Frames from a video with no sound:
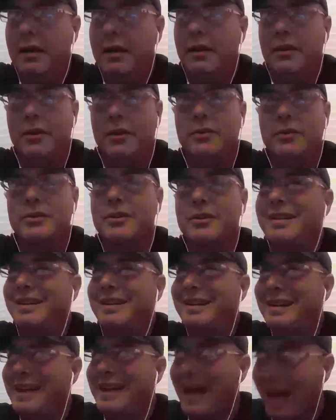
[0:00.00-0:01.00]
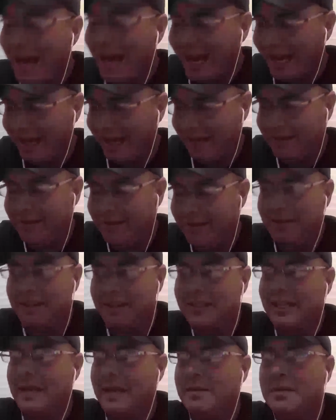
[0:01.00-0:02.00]
those are not the
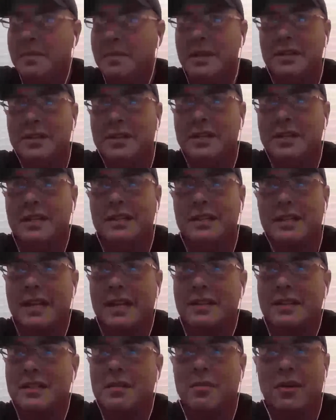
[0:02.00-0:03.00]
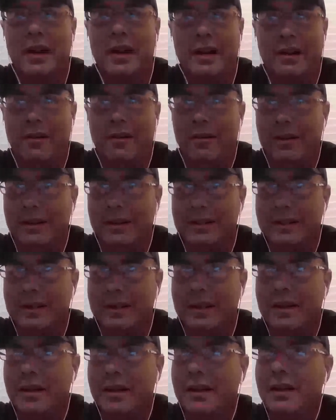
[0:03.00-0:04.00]
same species as the black Curtis.
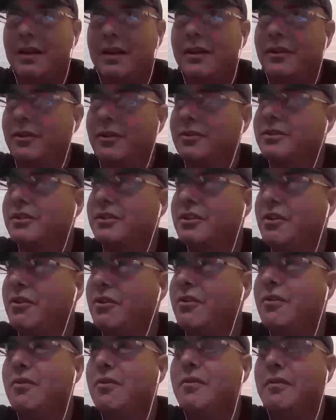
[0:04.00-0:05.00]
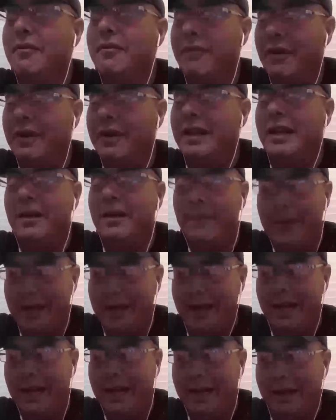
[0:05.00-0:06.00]
There's no fucking
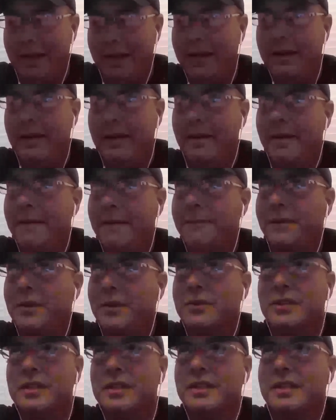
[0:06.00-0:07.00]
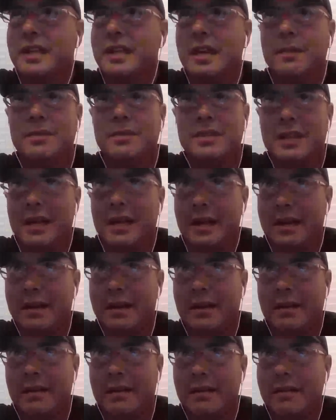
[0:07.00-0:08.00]
way those are the same
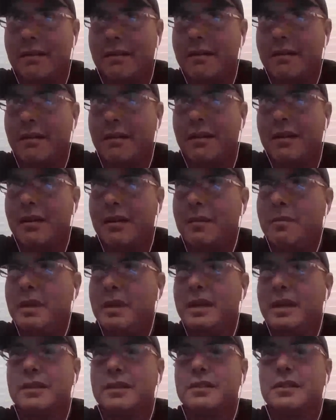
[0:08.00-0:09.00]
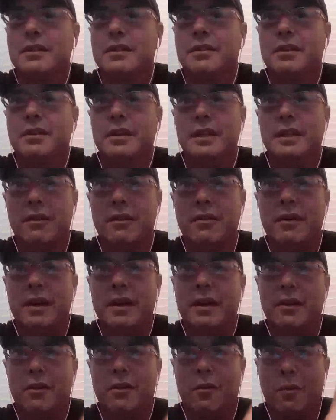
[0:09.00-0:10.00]
snake. Because the
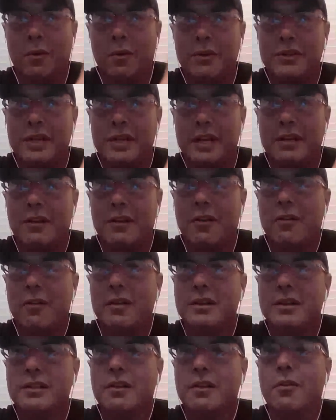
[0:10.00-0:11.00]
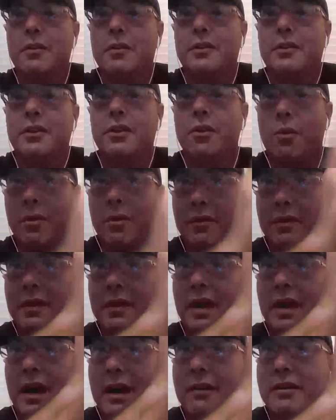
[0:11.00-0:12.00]
yellowhead or orangehead Curtis are in the north of the
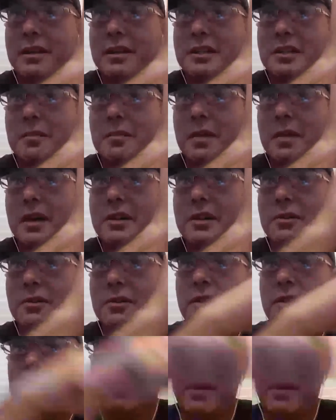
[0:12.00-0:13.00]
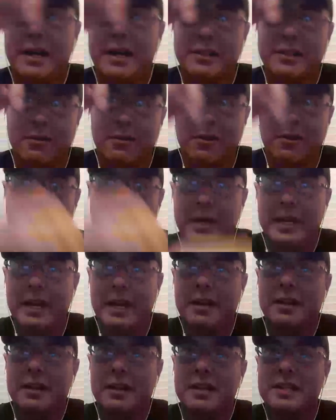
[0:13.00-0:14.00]
island of Sumatra. The blacks are all the way
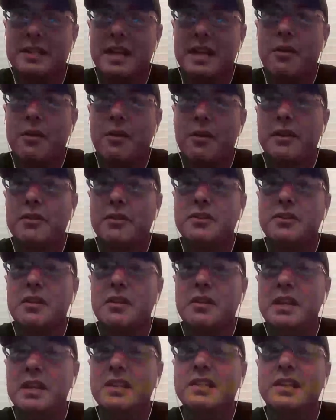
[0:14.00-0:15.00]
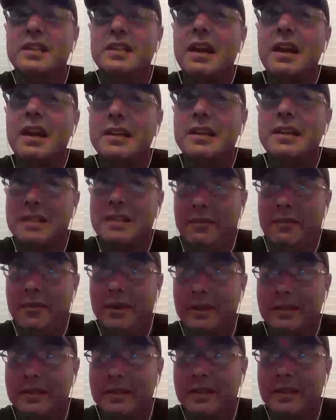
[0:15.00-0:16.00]
down in the south. And there's a big size
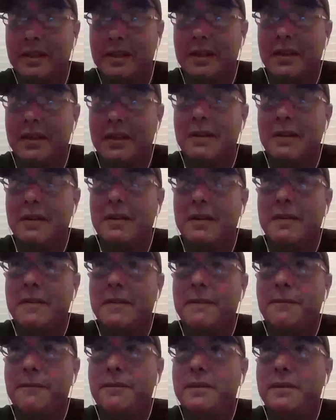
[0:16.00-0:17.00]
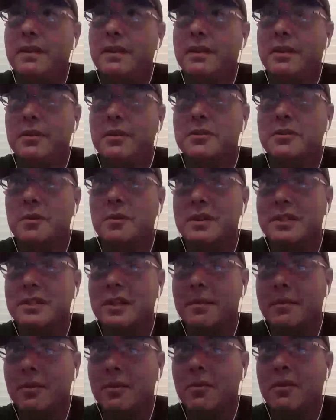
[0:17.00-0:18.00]
difference. Those ones
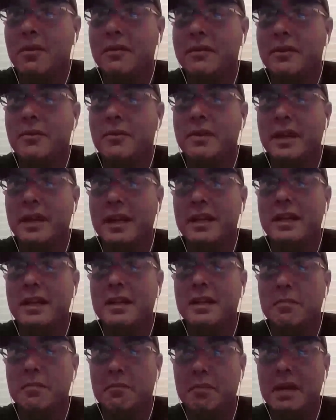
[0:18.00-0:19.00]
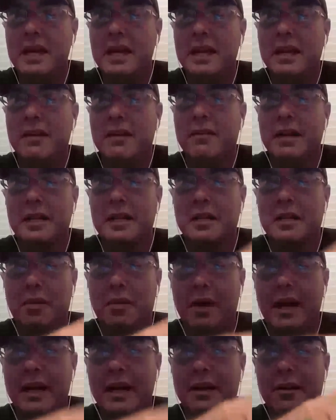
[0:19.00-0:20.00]
up north don't get big like the
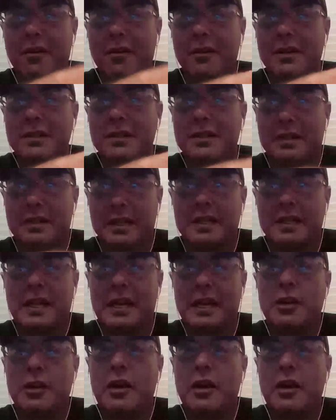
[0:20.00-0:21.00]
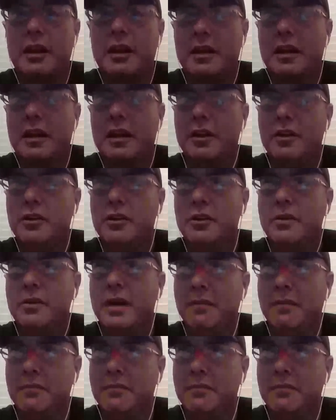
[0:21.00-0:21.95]
black Curtis. Because I know you have them,